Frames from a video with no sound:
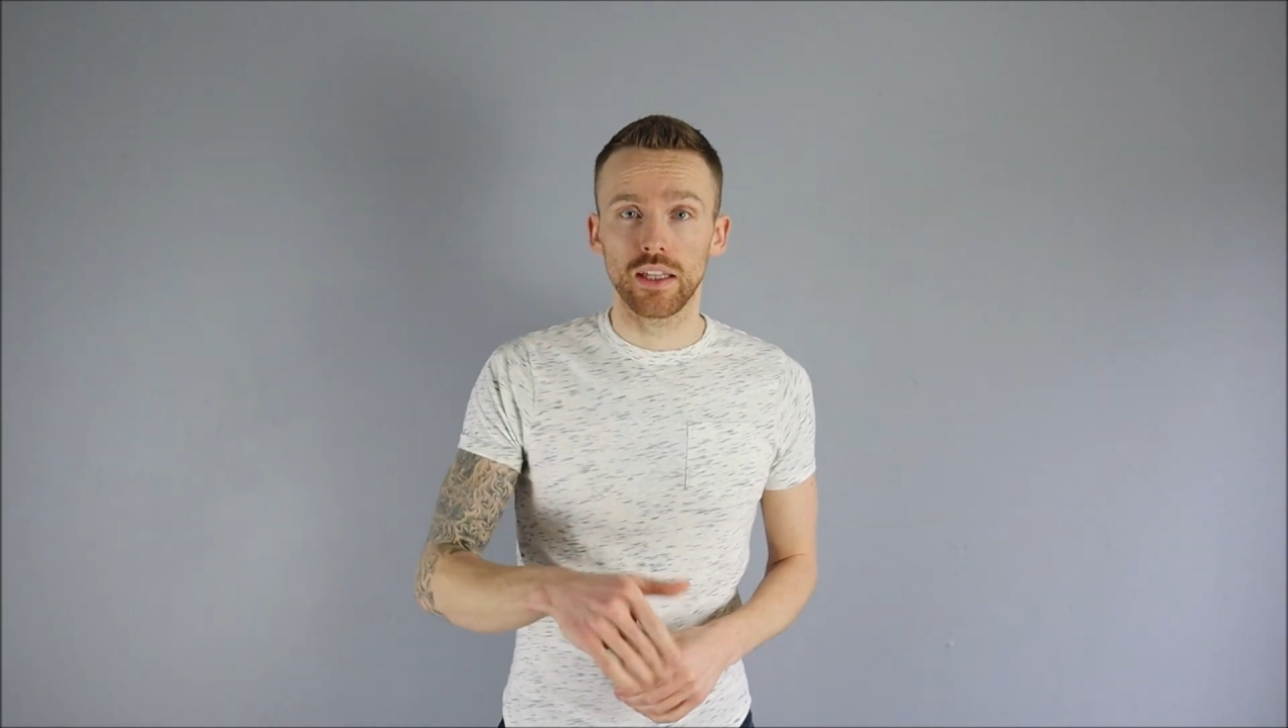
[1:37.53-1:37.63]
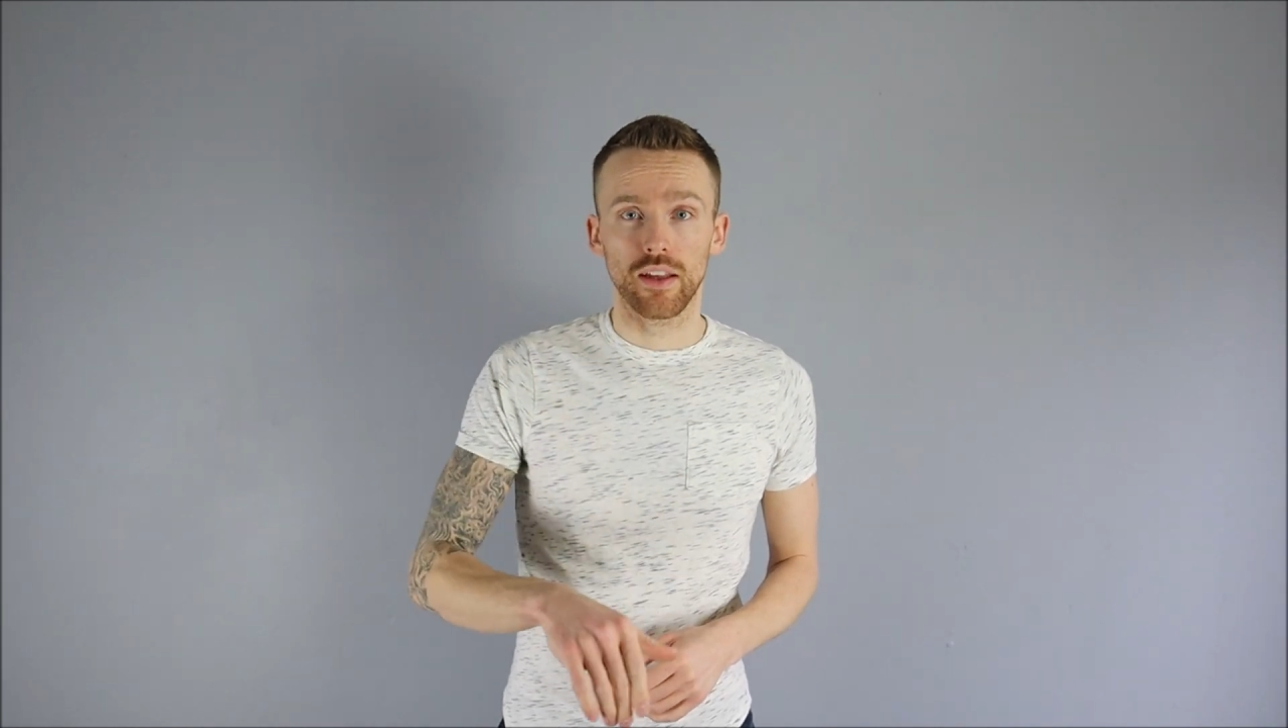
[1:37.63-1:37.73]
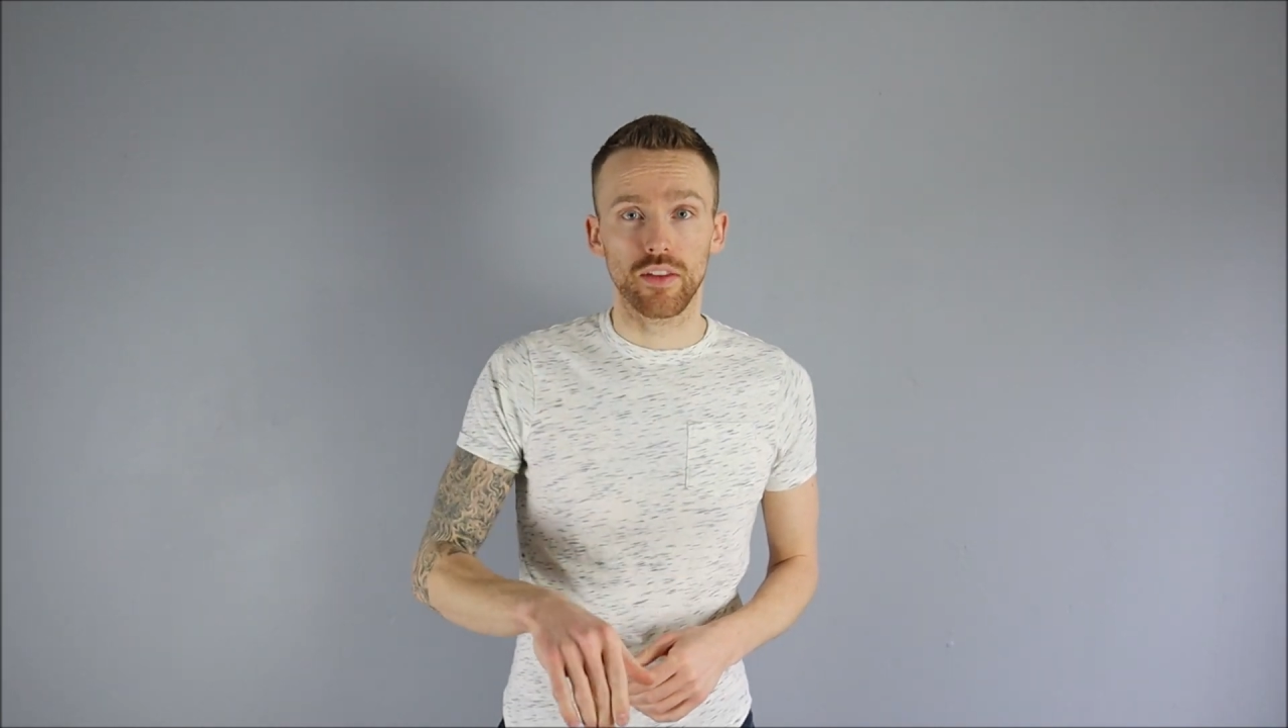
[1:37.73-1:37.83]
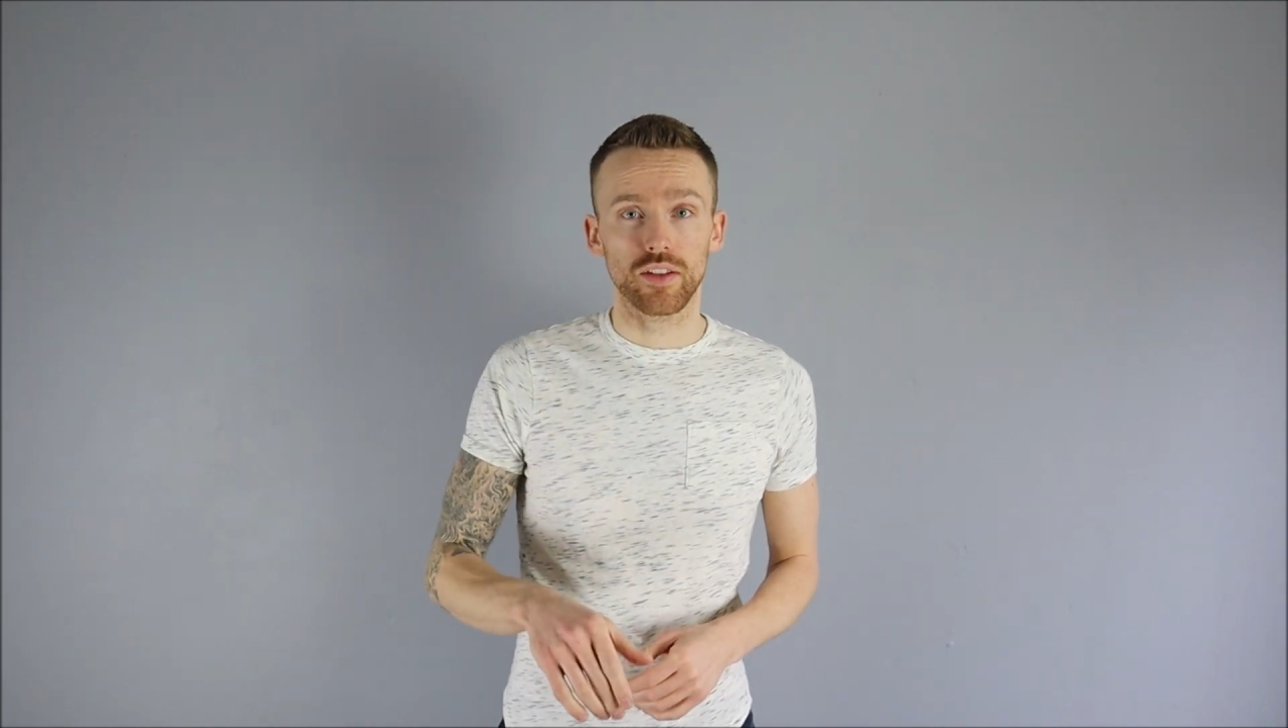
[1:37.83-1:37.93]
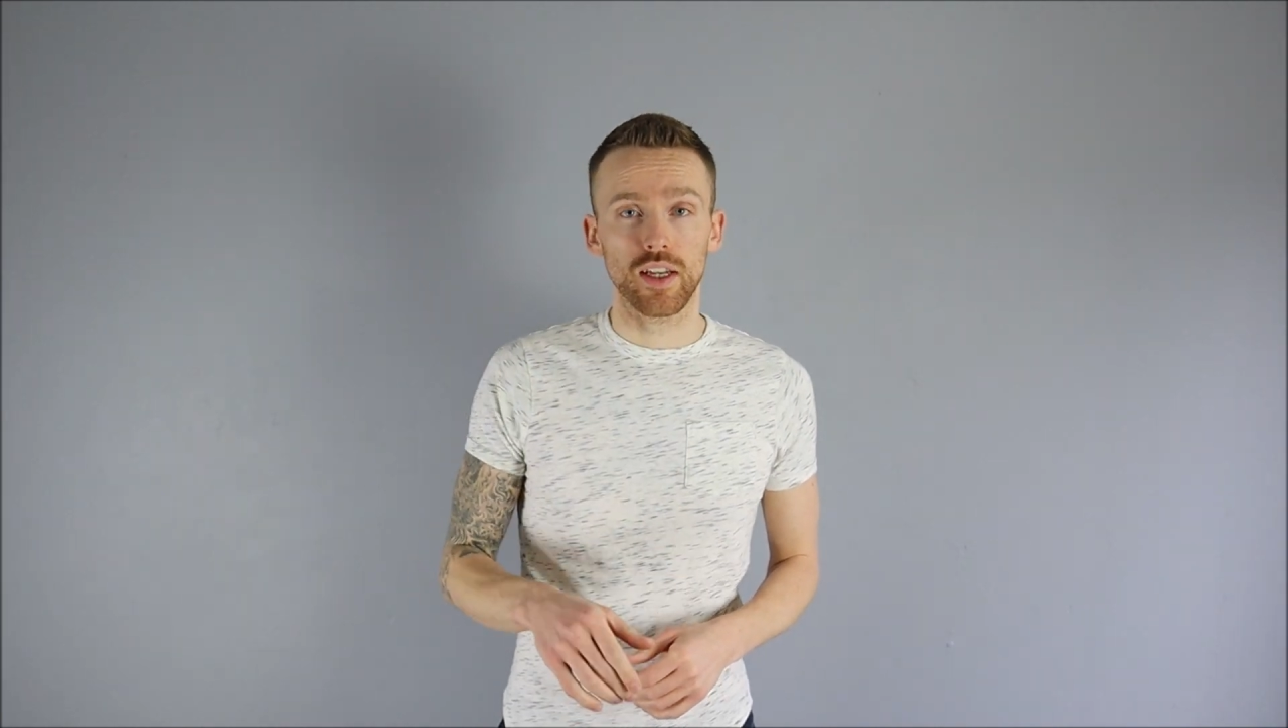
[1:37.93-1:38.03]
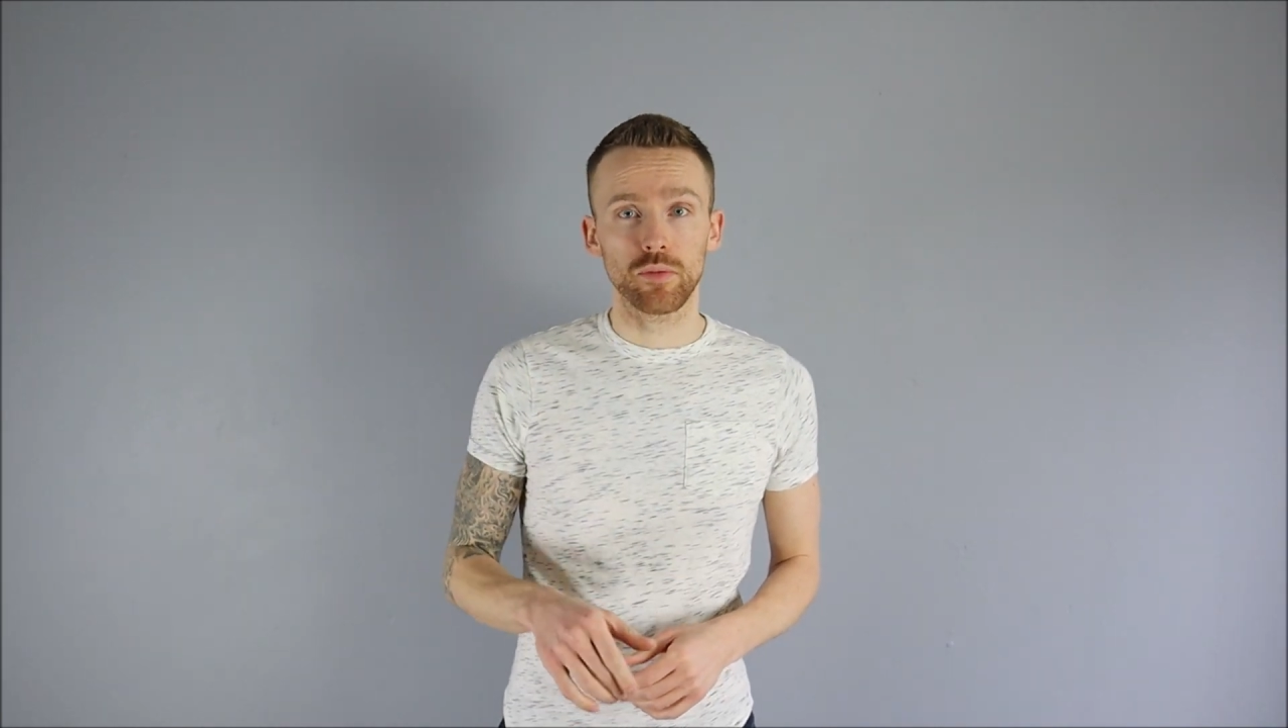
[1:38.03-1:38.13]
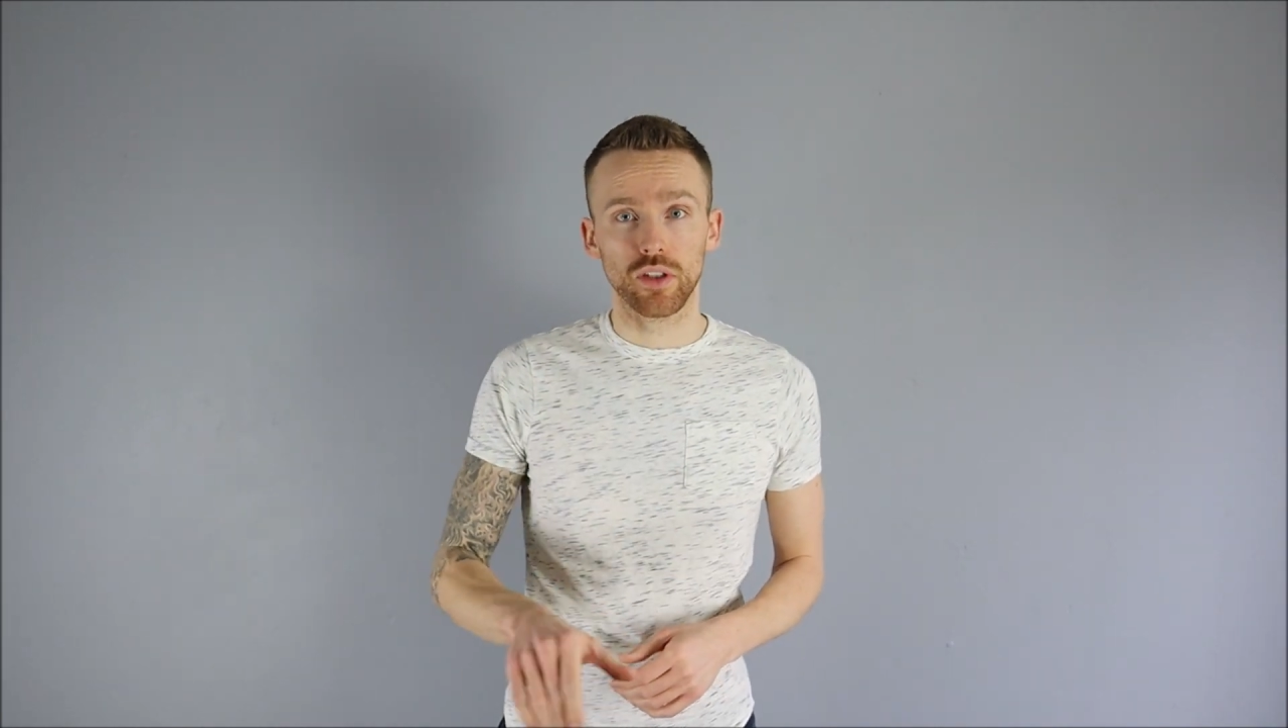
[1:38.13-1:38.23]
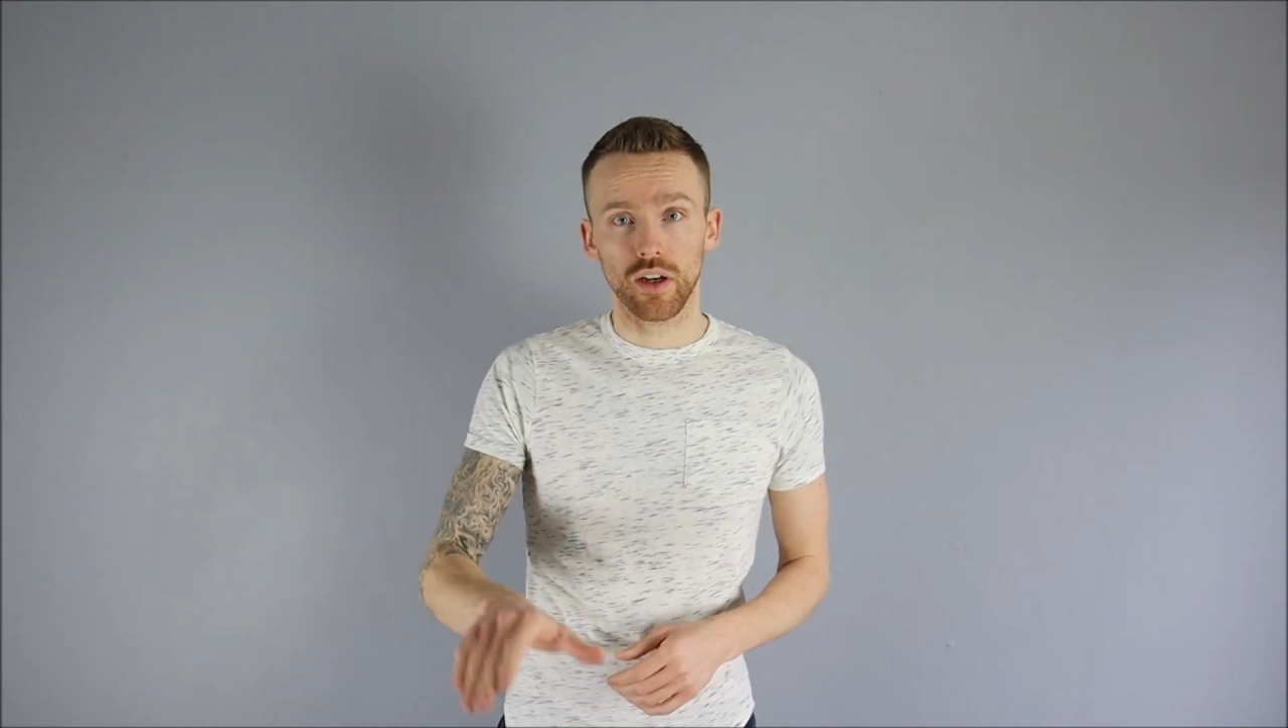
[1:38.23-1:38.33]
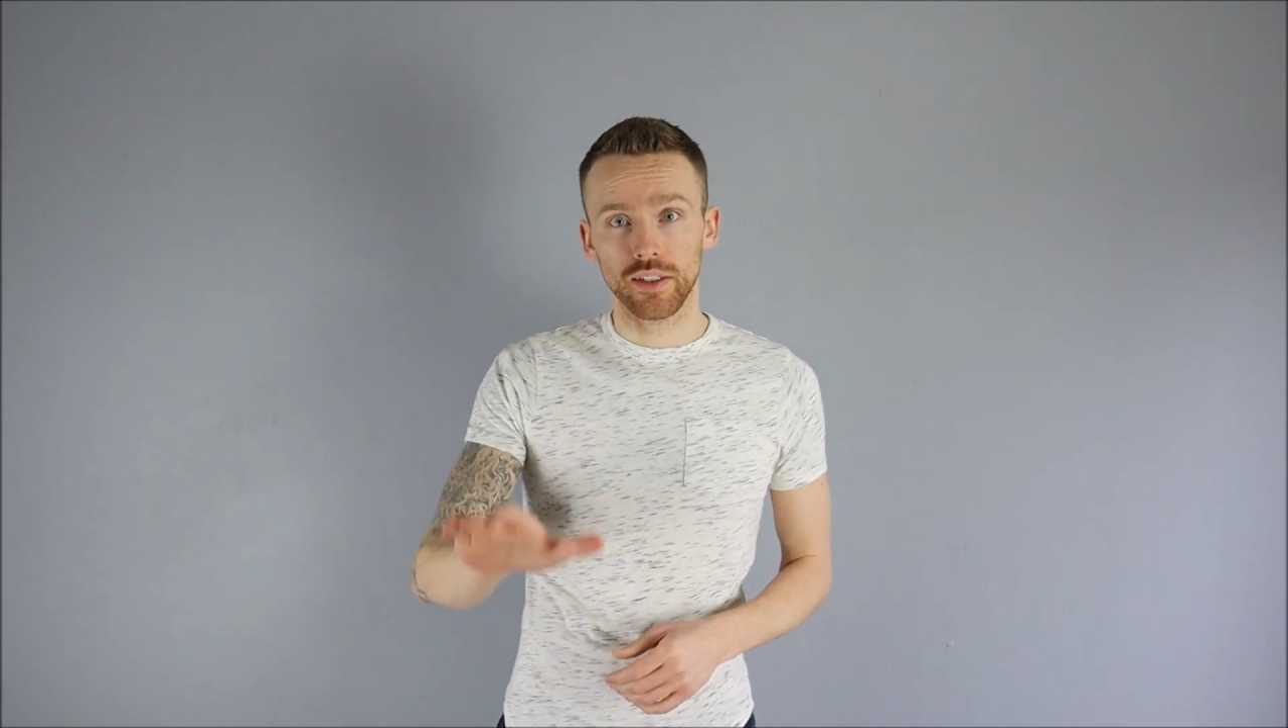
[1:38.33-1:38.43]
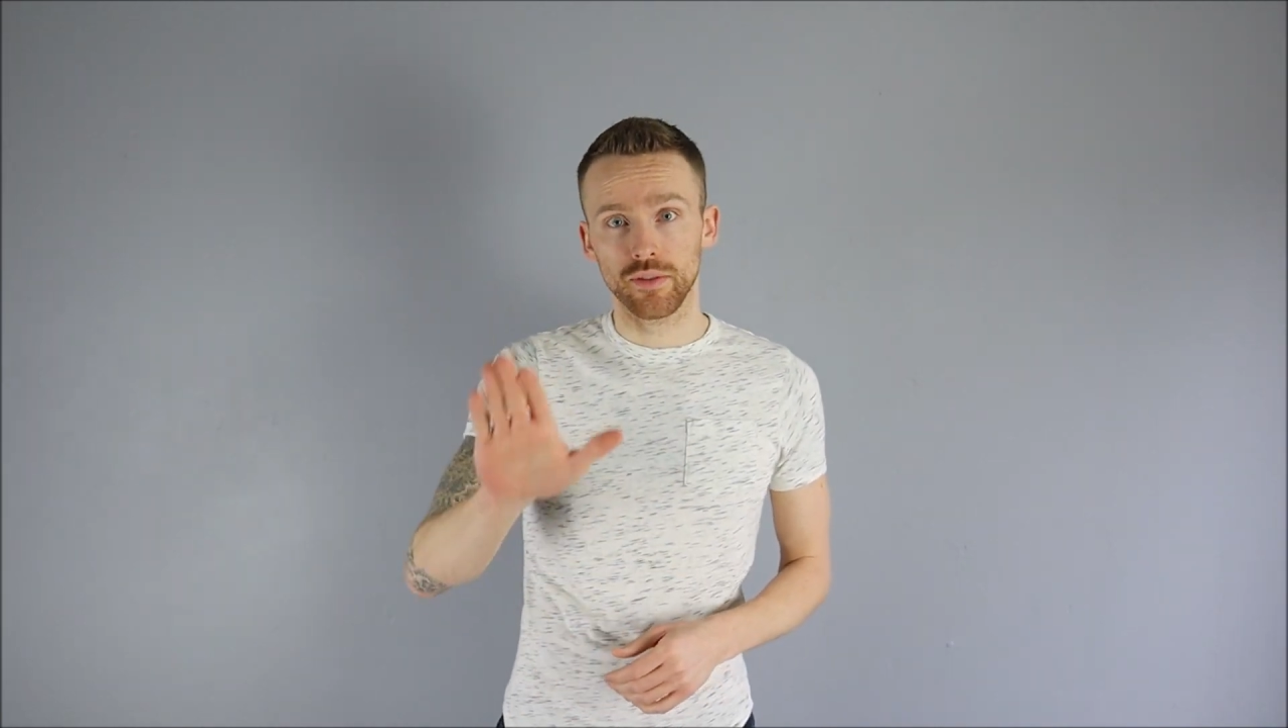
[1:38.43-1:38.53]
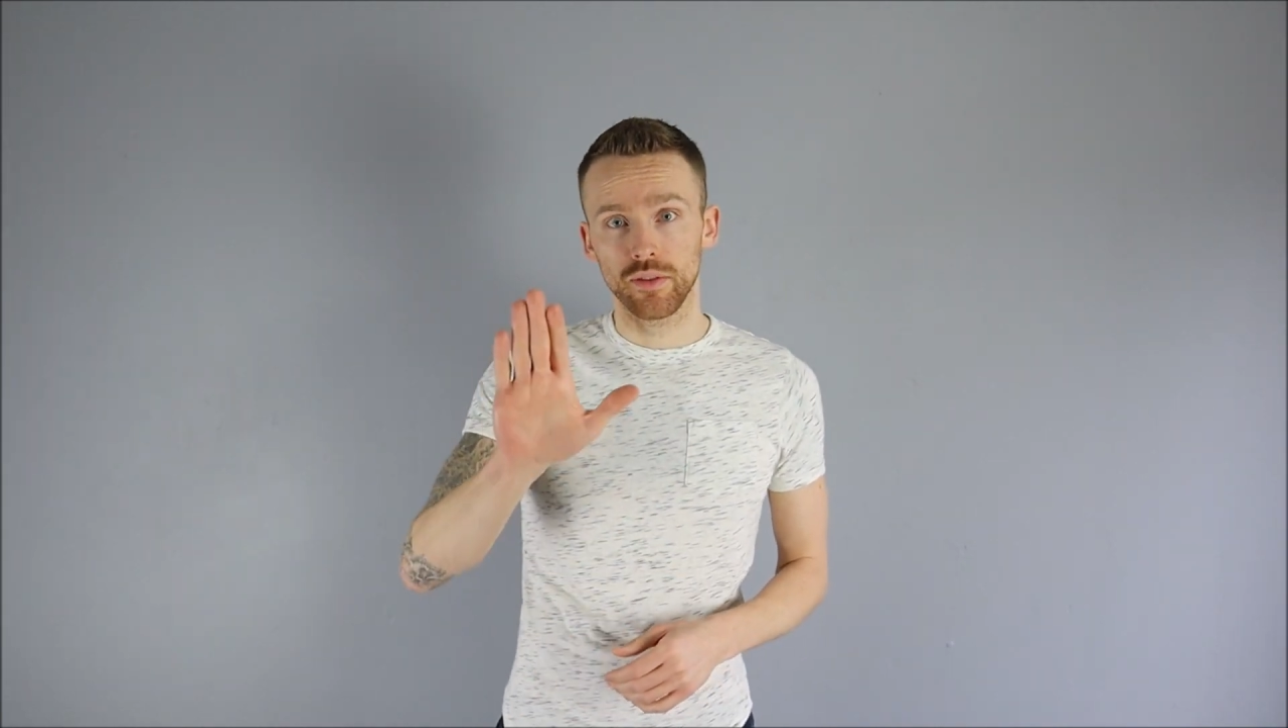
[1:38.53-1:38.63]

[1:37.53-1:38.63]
They're the same sign,